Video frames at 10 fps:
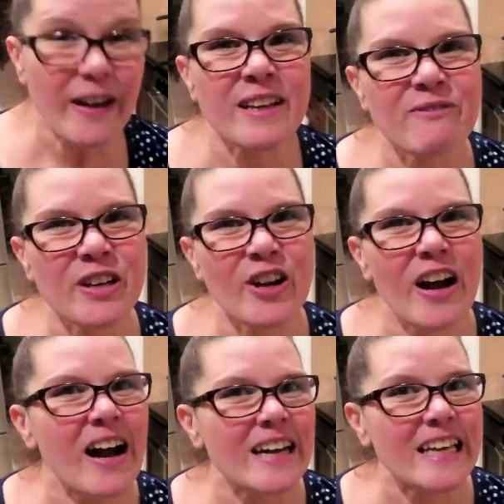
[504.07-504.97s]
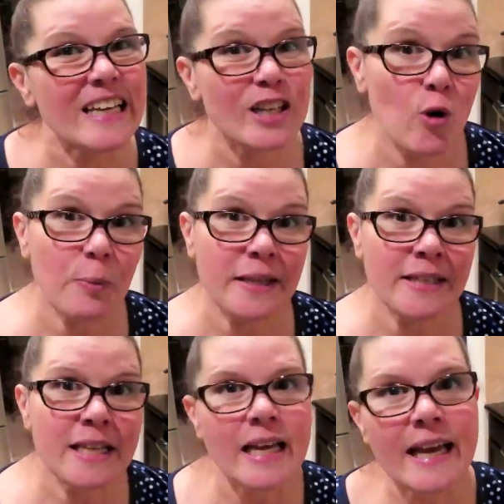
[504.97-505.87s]
I can figure out how to get it open.
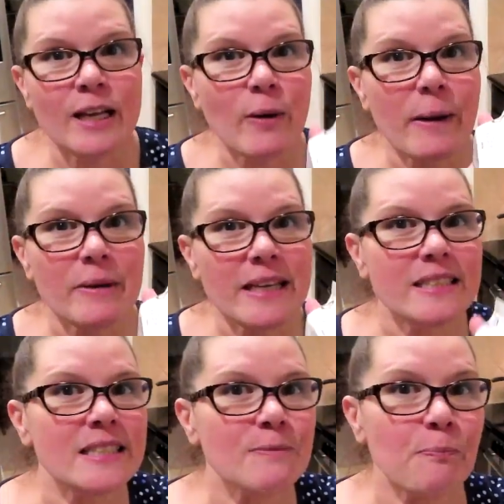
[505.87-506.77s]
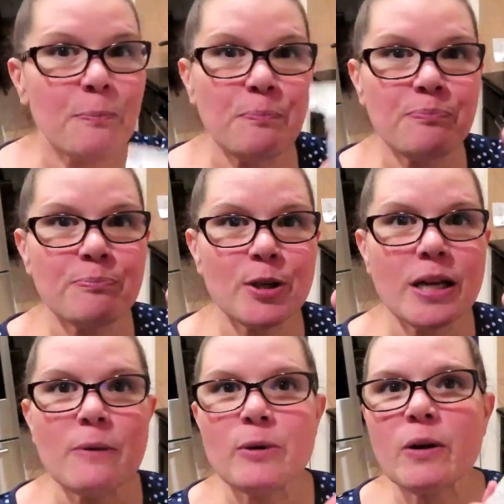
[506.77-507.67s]
Anyway, I'm gonna get this put
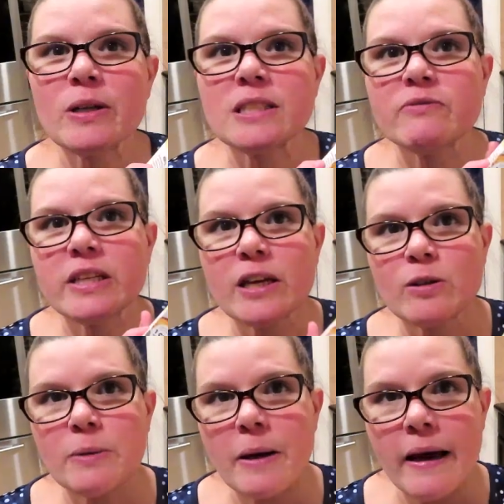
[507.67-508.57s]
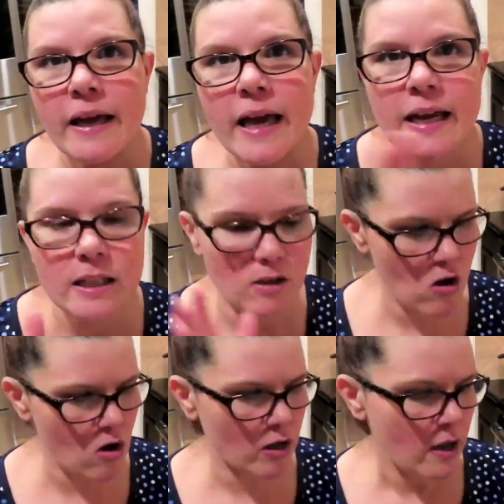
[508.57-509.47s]
up. We don't want this video to be a hecka
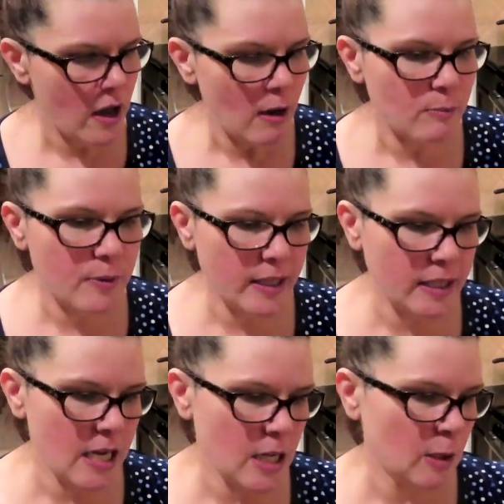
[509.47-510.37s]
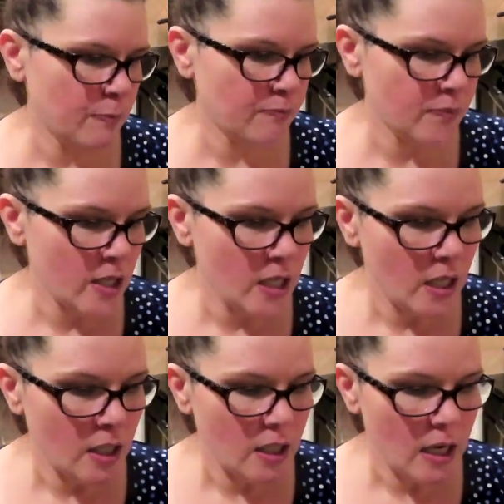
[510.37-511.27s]
long, but
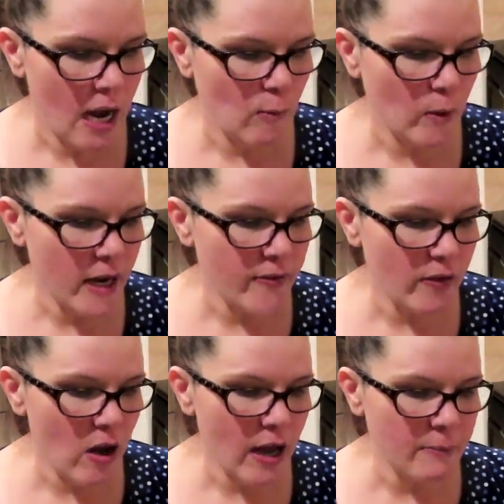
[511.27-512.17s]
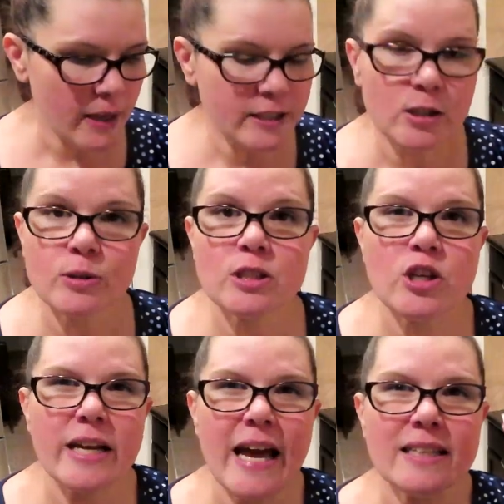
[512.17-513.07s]
what I thought I might do is
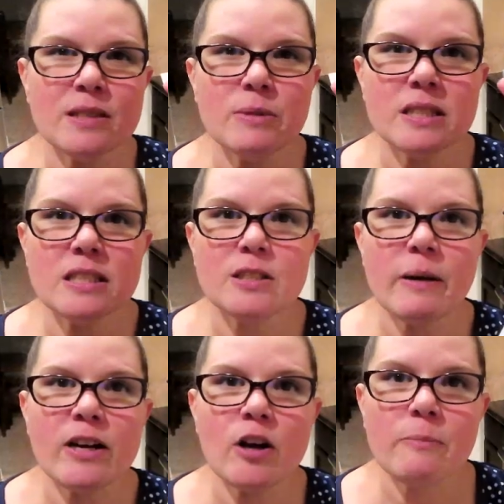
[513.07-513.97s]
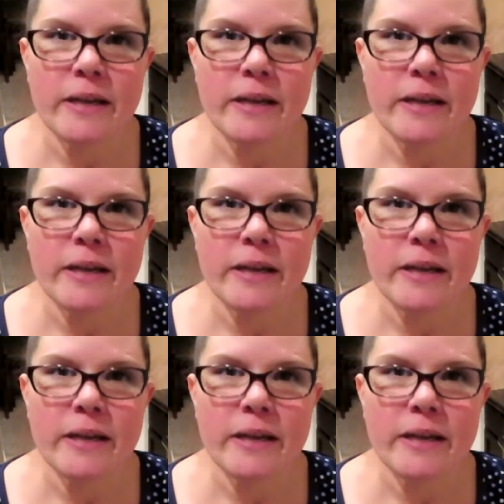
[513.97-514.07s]
try to add some of this into my carb